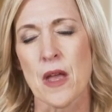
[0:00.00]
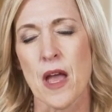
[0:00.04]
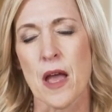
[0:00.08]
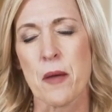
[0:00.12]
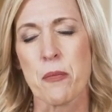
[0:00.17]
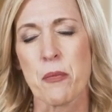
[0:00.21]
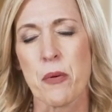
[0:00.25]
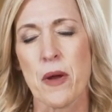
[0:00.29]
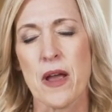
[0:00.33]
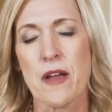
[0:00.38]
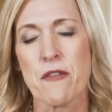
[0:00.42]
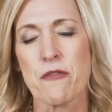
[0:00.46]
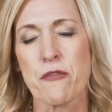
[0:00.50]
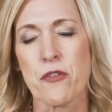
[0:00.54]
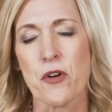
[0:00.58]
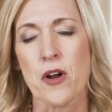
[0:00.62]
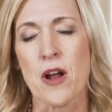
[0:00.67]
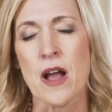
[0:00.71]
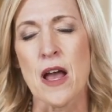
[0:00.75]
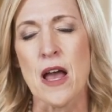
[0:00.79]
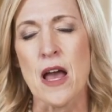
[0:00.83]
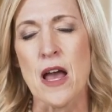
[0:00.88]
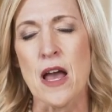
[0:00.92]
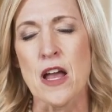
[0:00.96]
I pray
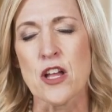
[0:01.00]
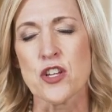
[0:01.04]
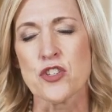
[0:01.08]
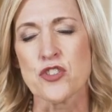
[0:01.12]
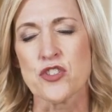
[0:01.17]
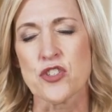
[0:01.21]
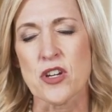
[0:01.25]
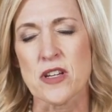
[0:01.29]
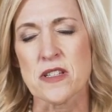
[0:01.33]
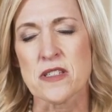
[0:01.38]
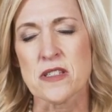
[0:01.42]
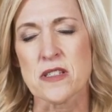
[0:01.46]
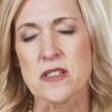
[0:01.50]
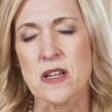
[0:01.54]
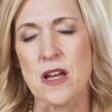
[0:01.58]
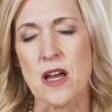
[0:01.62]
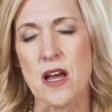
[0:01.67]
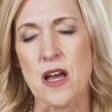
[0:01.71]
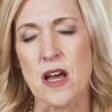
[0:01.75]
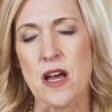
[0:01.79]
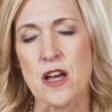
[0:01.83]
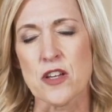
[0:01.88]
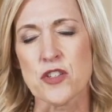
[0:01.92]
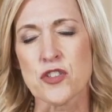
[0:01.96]
for just
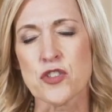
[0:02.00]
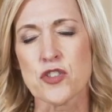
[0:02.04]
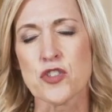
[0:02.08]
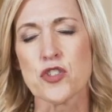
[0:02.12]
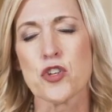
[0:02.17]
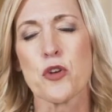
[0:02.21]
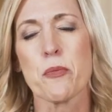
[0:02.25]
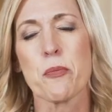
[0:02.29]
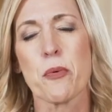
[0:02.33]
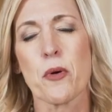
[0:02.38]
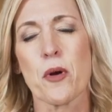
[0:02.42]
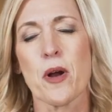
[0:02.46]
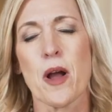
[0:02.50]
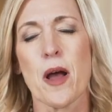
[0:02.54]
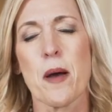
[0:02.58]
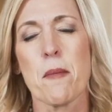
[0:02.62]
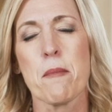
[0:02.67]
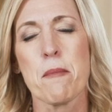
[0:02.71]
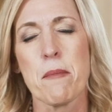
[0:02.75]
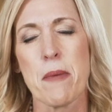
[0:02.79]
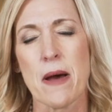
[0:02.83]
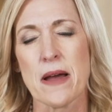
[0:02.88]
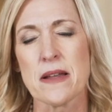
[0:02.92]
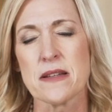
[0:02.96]
a super
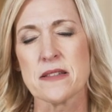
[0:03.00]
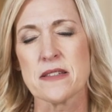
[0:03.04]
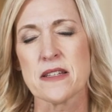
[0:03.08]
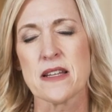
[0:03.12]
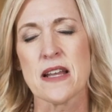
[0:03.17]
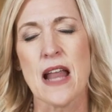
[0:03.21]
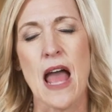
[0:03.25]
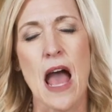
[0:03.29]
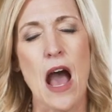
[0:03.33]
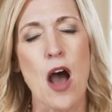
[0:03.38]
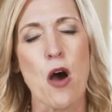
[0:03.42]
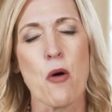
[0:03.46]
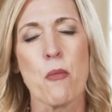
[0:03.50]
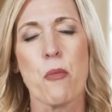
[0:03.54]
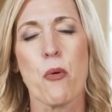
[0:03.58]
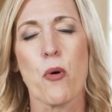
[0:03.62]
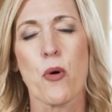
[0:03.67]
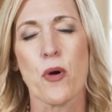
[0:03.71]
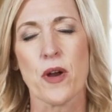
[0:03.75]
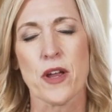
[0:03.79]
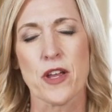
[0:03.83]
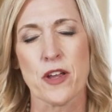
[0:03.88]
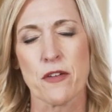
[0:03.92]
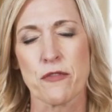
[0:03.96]
abundant
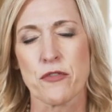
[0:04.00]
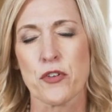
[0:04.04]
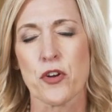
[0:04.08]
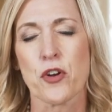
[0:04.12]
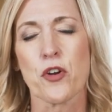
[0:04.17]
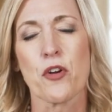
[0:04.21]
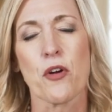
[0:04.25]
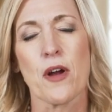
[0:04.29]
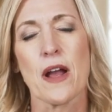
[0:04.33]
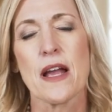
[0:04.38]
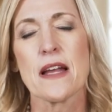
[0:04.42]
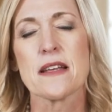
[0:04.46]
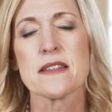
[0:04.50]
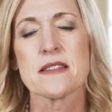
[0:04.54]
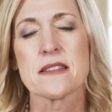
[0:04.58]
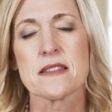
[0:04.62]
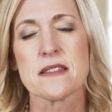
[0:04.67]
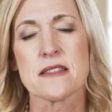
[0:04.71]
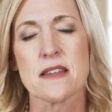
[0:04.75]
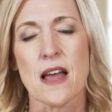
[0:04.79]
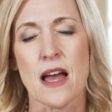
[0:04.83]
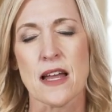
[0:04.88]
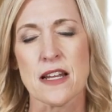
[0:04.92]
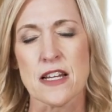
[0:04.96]
outpouring of your
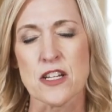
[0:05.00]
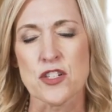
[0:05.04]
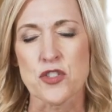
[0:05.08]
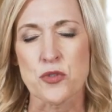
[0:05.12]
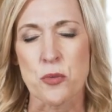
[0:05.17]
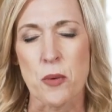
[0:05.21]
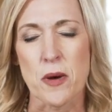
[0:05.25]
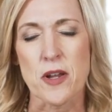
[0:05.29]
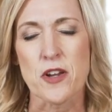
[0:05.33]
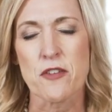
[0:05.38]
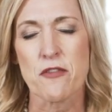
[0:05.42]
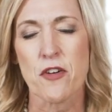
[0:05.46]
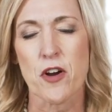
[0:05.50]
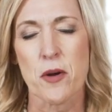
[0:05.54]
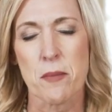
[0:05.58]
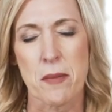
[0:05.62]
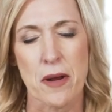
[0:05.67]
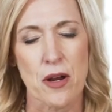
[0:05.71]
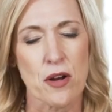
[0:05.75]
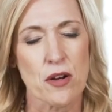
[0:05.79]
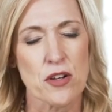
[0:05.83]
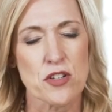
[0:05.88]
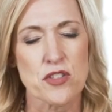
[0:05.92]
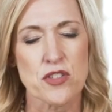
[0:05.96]
grace on each one of our
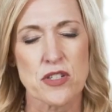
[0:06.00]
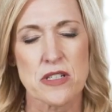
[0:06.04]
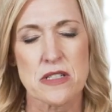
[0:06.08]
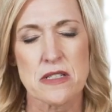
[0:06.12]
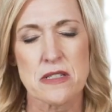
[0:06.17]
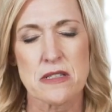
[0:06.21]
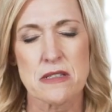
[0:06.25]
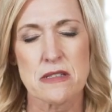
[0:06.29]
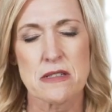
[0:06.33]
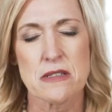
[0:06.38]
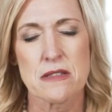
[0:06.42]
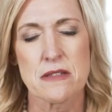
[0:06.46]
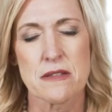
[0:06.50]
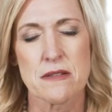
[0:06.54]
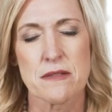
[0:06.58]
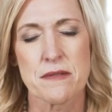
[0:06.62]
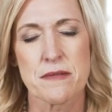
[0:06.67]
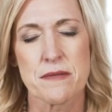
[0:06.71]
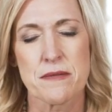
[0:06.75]
marriages,